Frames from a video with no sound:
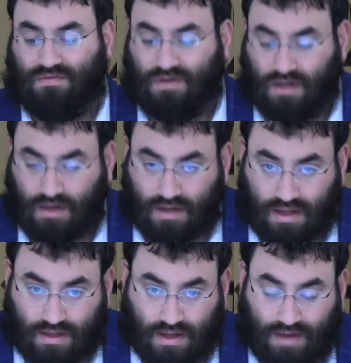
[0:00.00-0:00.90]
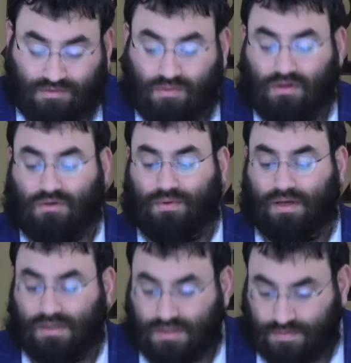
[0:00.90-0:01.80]
And everyone
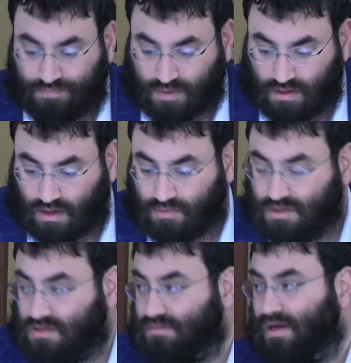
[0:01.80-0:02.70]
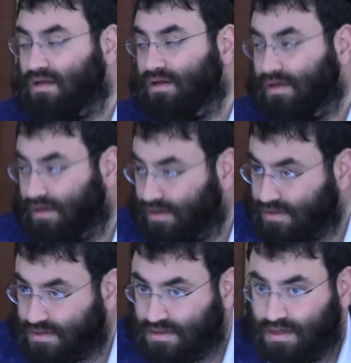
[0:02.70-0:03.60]
agrees, in other words, there's a machlek
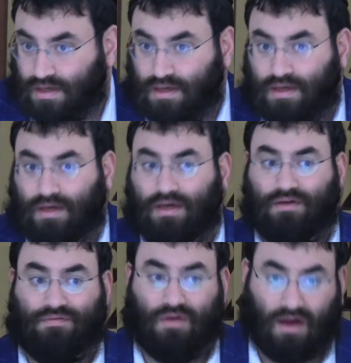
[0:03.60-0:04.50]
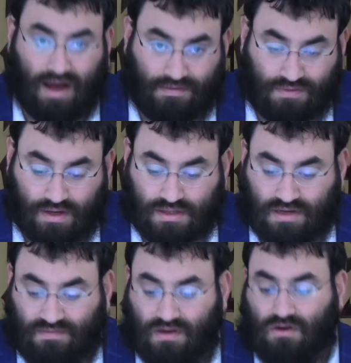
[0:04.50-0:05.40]
is if Hafta needs
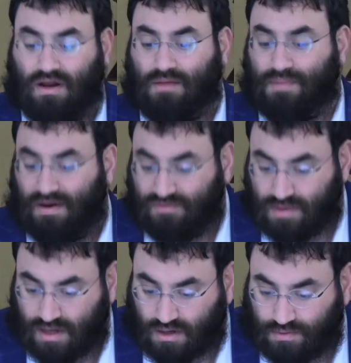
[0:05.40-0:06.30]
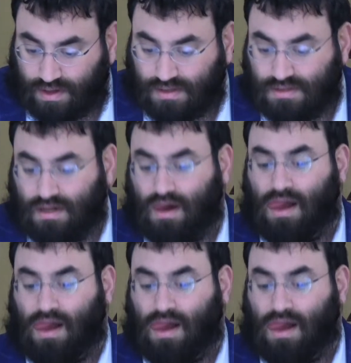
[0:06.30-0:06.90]
kavanah or not, but everybody agrees